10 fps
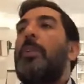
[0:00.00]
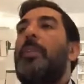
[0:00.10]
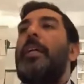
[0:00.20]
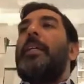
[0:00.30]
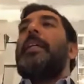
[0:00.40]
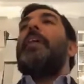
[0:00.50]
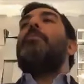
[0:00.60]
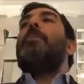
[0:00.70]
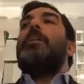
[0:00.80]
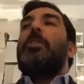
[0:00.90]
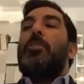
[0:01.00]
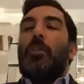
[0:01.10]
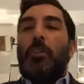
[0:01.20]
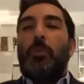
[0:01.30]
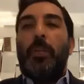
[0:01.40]
thing that everybody
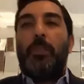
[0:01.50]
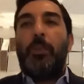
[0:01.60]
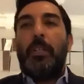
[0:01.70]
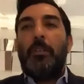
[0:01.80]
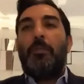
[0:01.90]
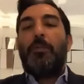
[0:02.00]
concerned with with the